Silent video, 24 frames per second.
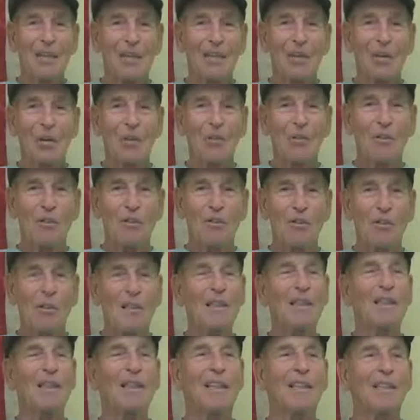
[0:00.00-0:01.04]
So,
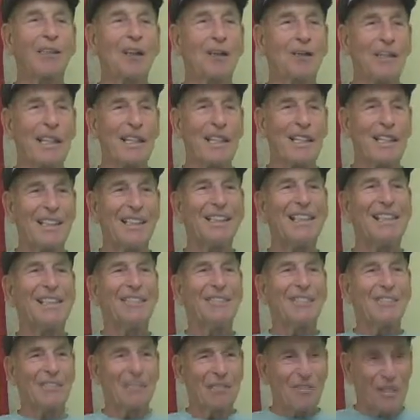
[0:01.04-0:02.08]
you know, a kid
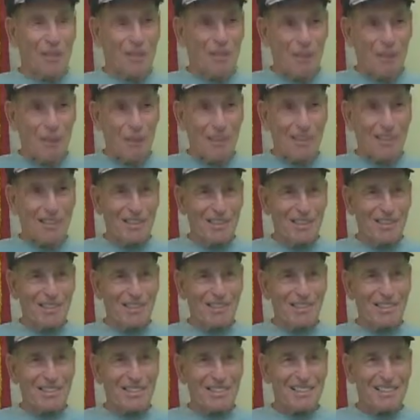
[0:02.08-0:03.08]
loves bicycles.